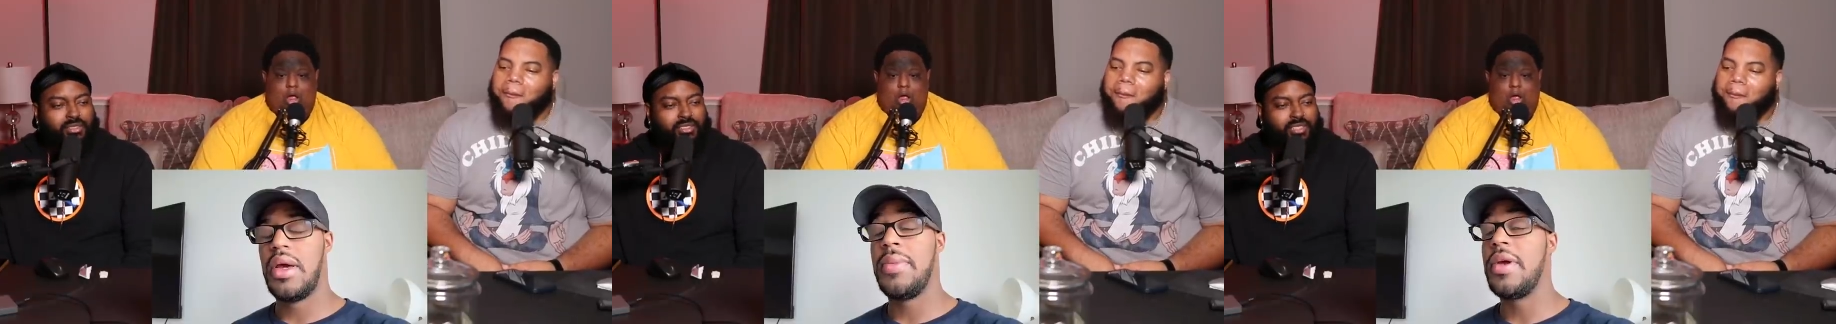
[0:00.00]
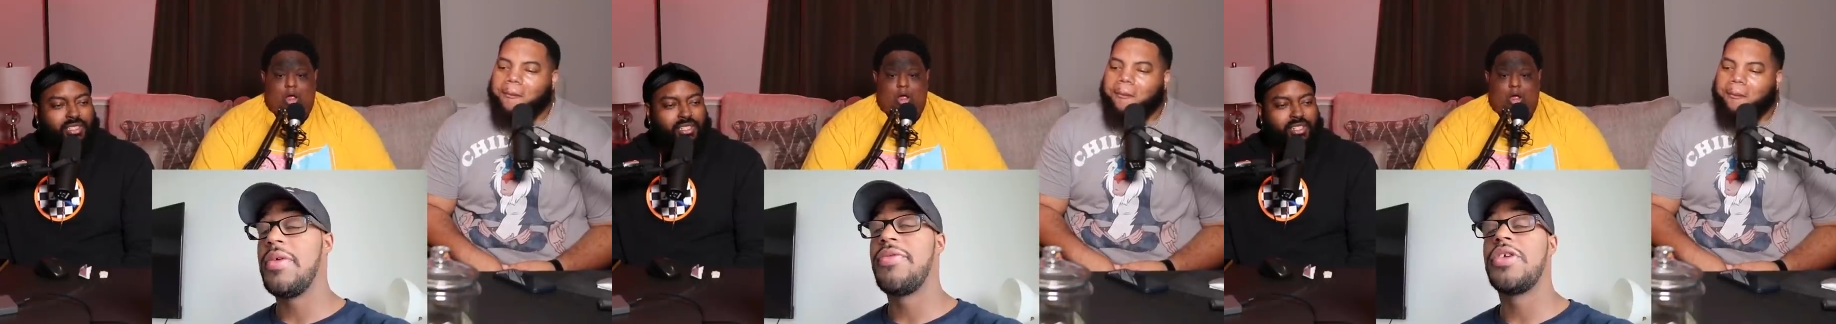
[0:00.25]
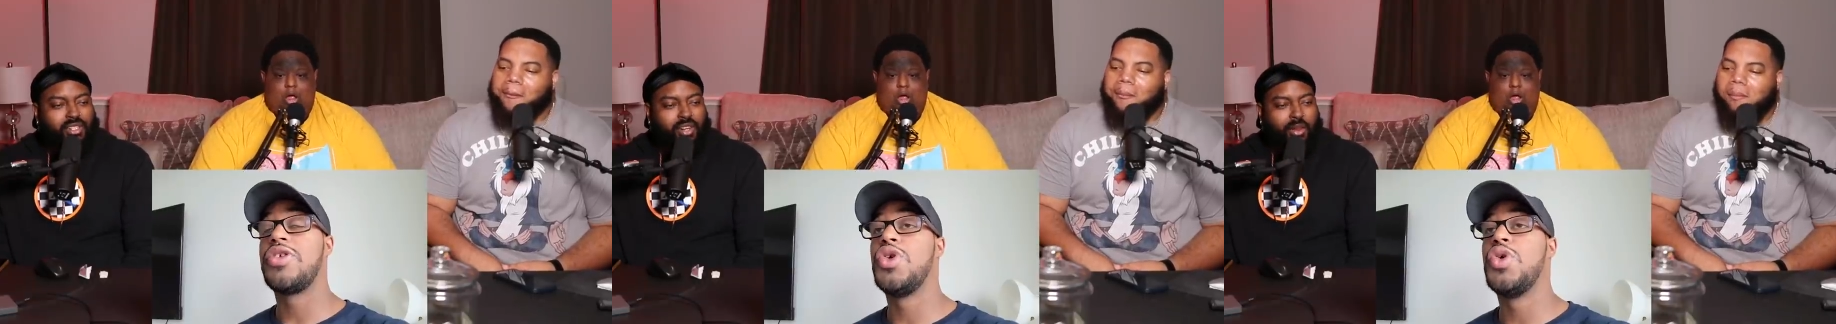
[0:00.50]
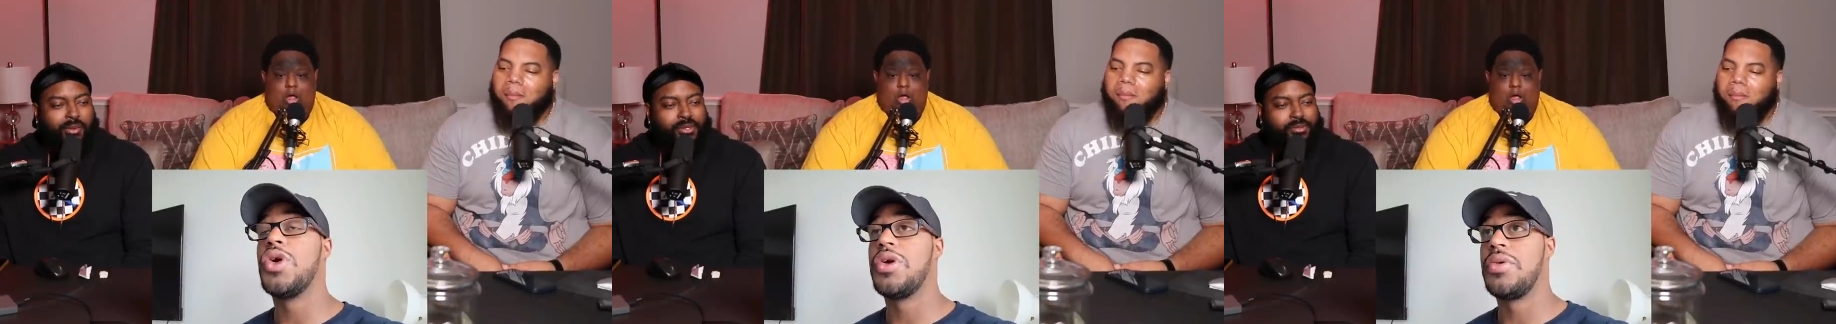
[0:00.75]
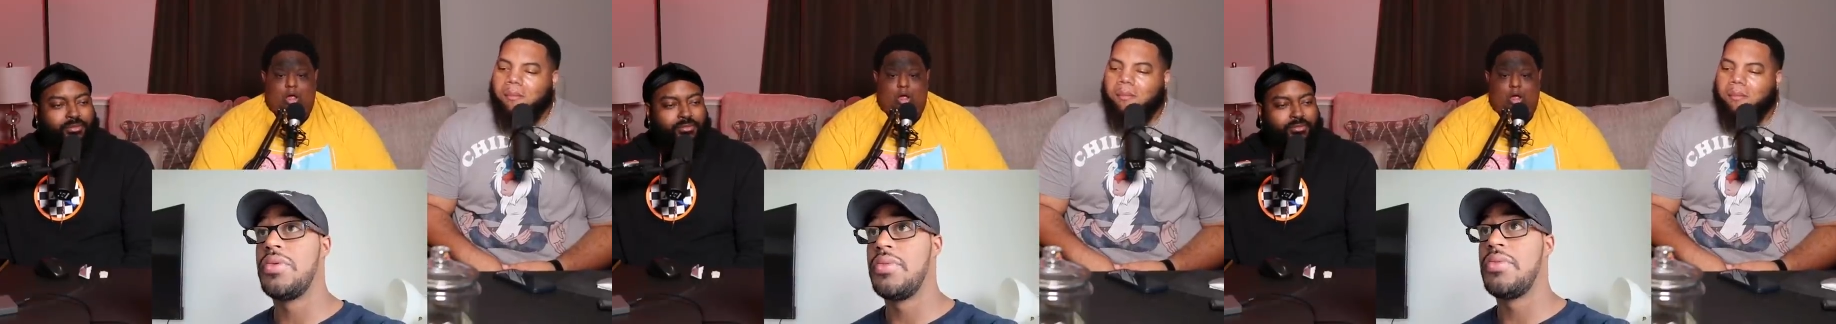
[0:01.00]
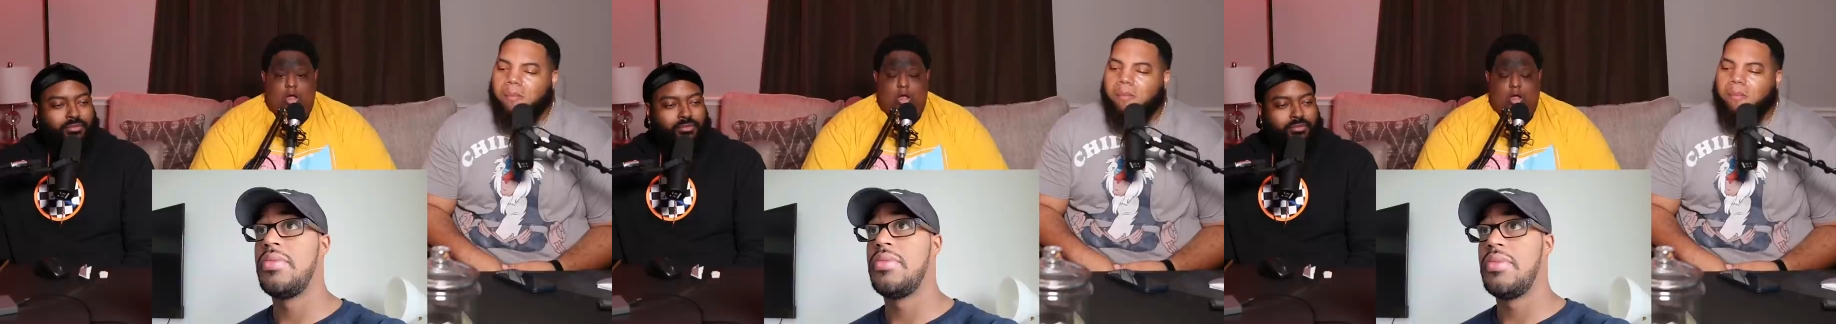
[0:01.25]
Speaker 1: I'm here for the tour.
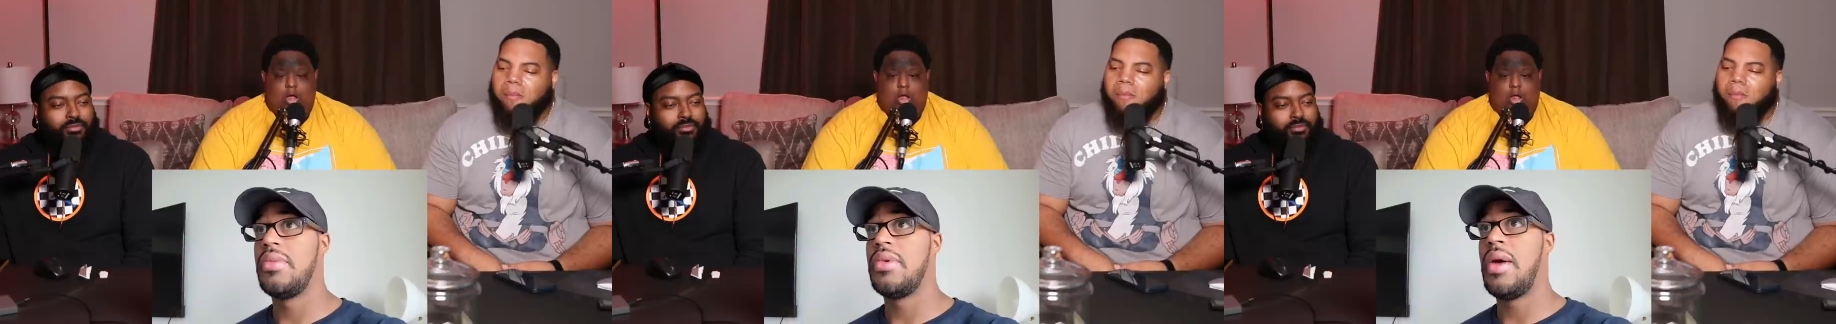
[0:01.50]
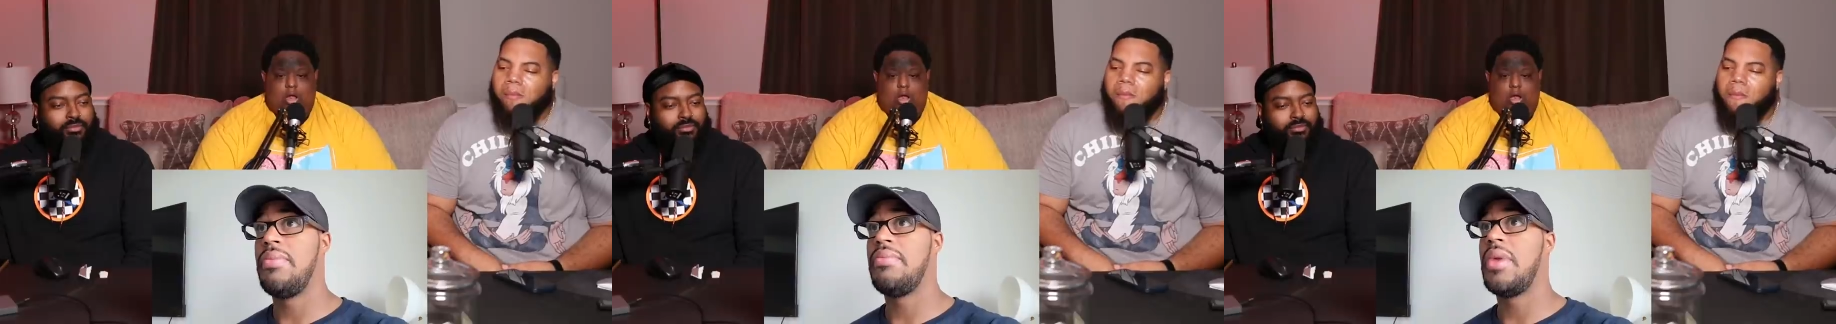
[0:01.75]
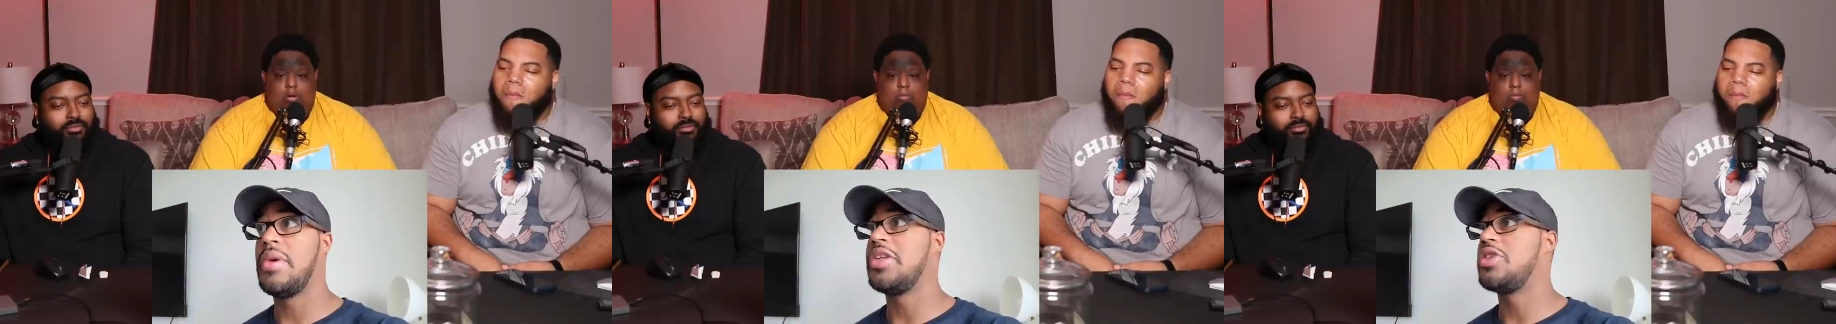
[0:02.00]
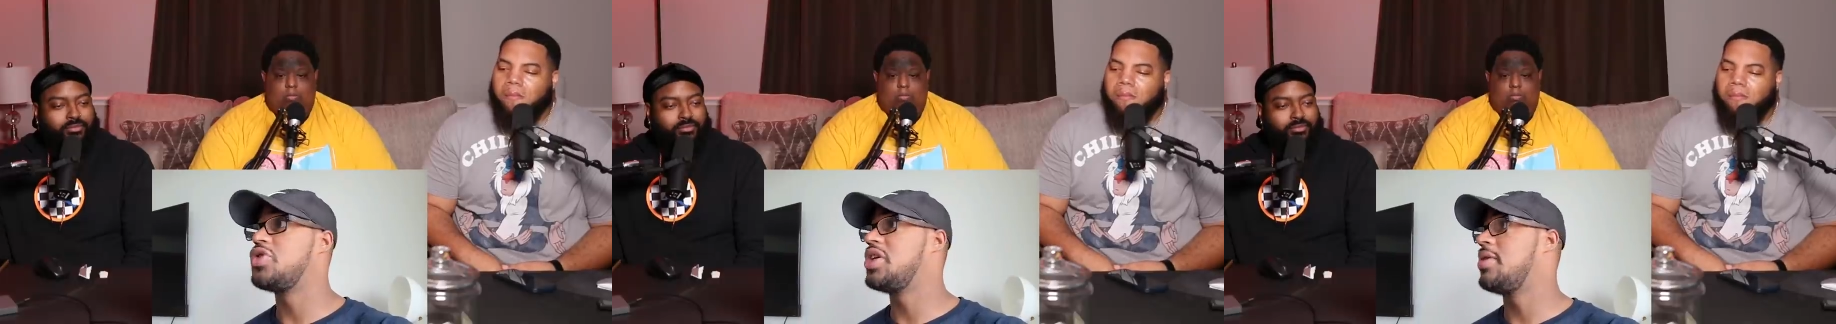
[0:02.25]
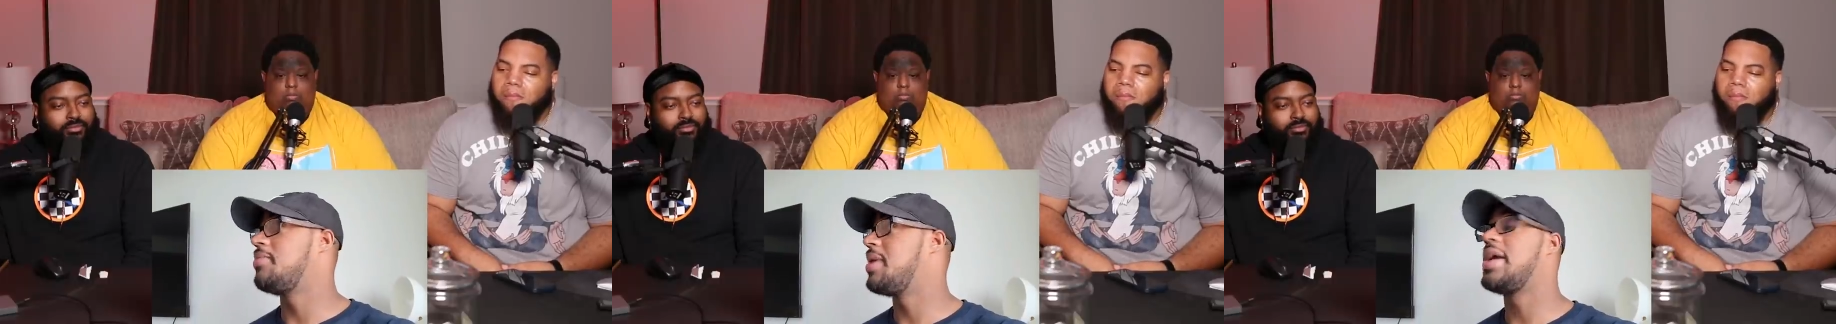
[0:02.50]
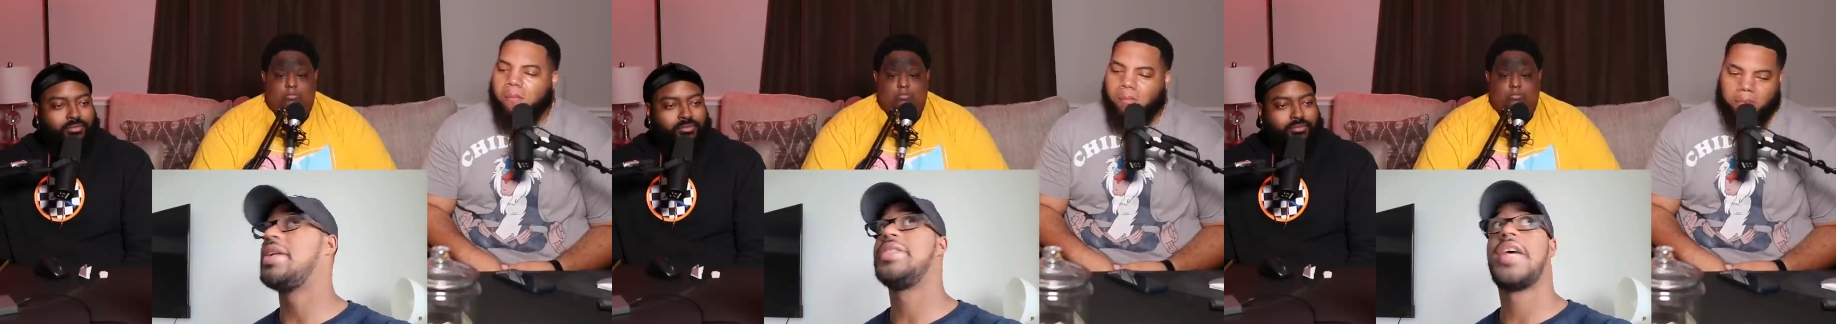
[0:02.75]
I'm interested in
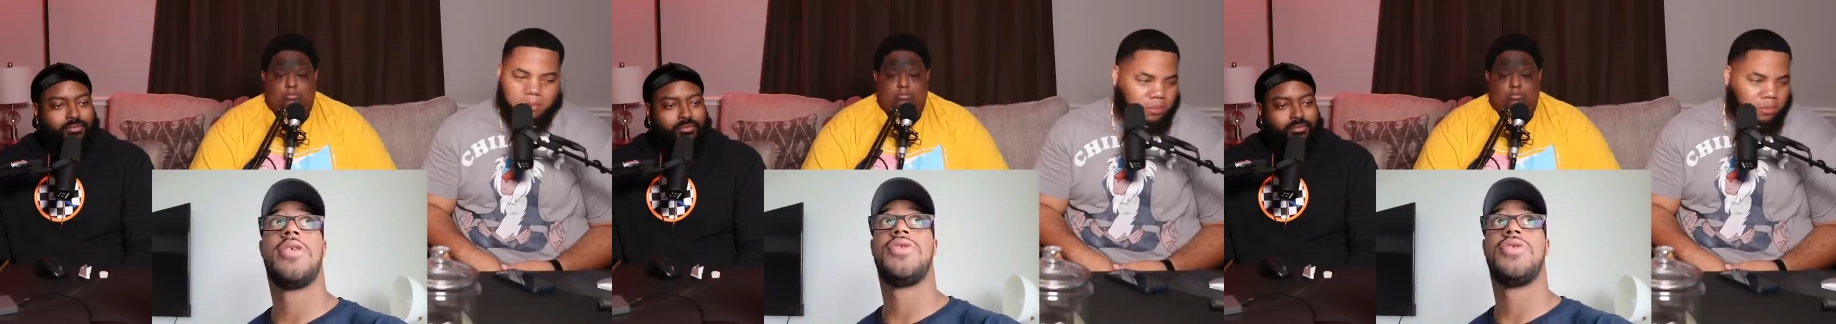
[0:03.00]
buying this